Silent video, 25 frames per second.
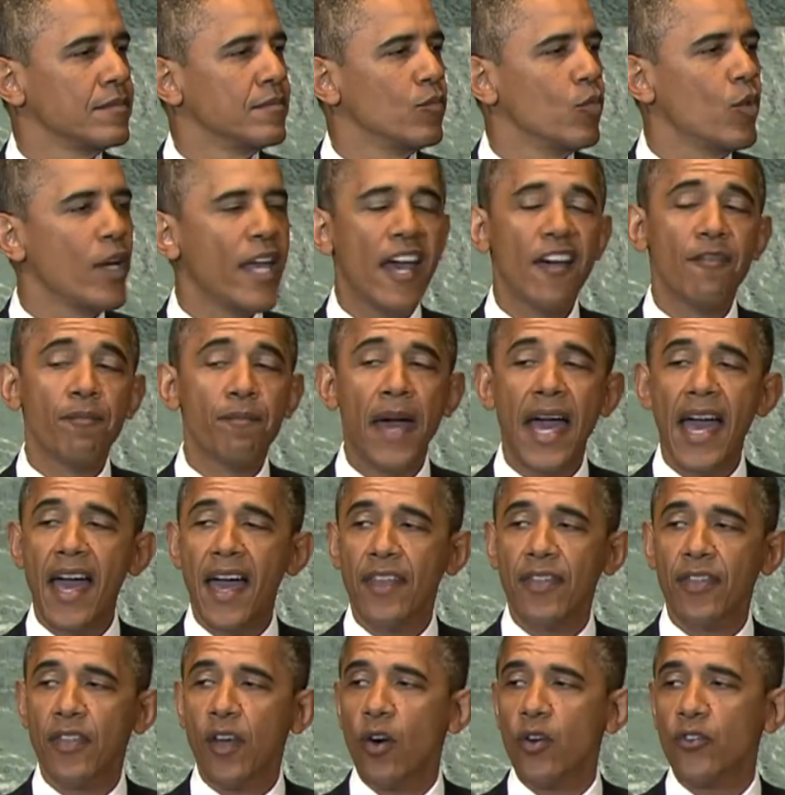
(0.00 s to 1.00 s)
We have
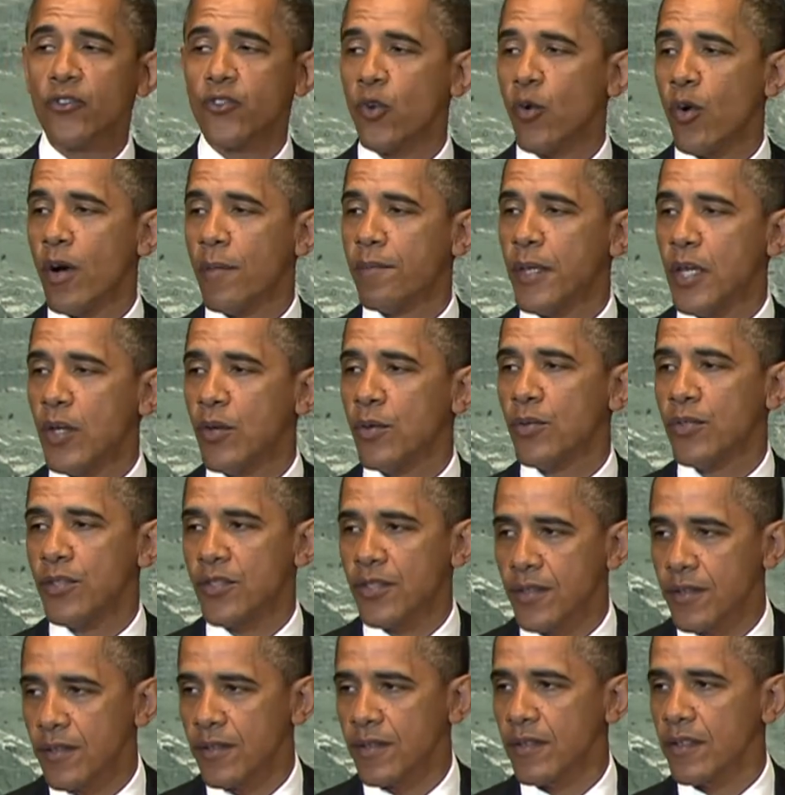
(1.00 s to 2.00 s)
banned those who
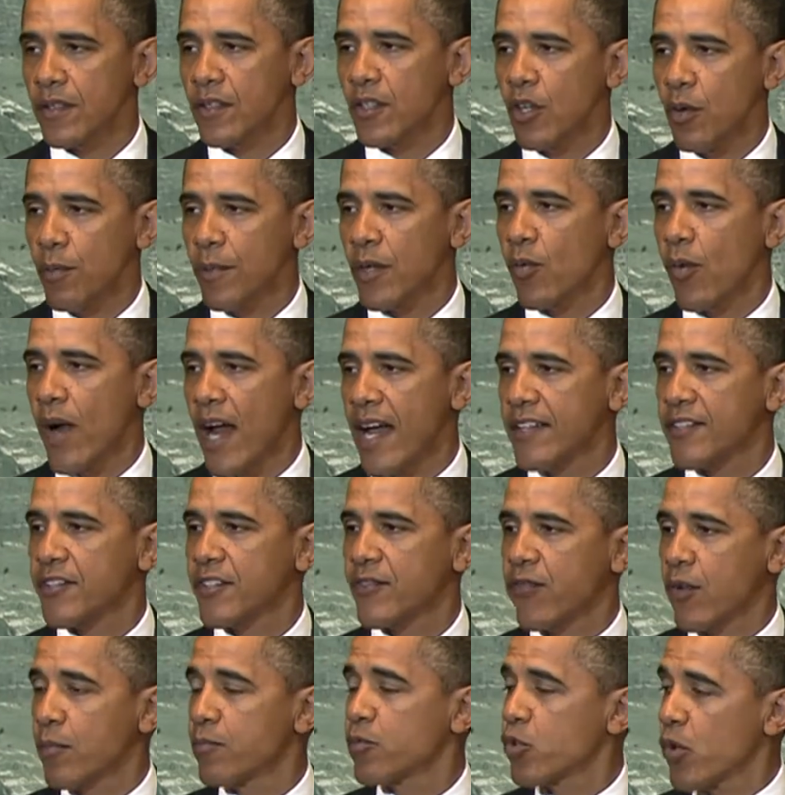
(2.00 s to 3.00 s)
abuse human
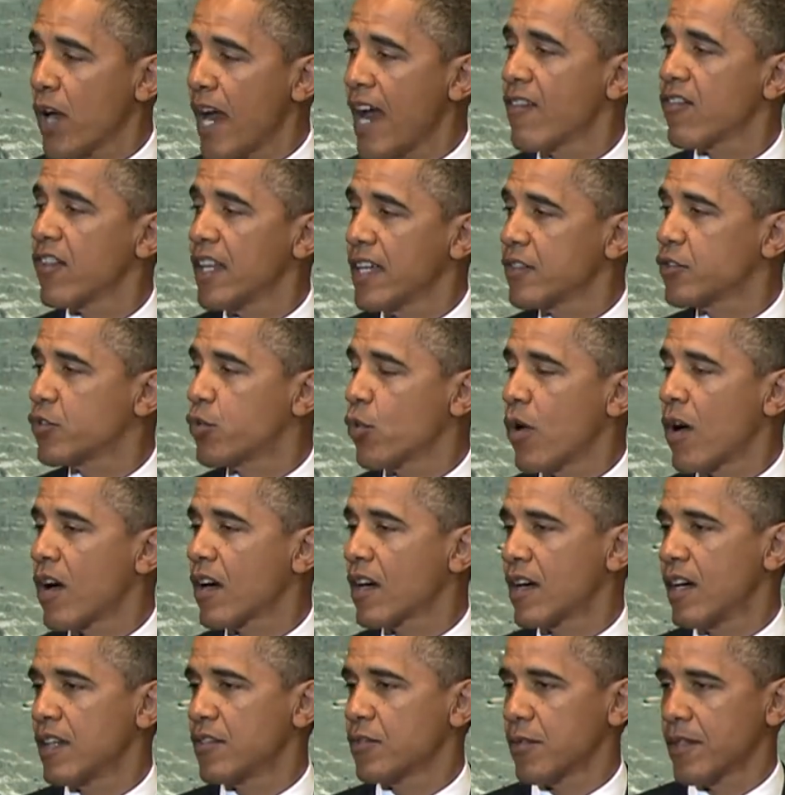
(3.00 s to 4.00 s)
rights from traveling to our
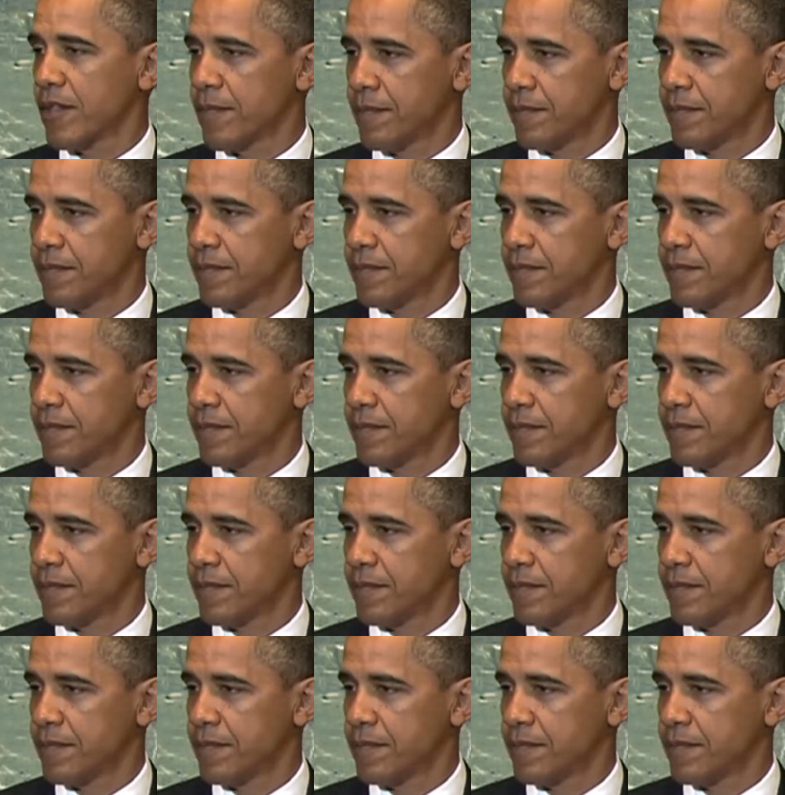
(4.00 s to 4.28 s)
country,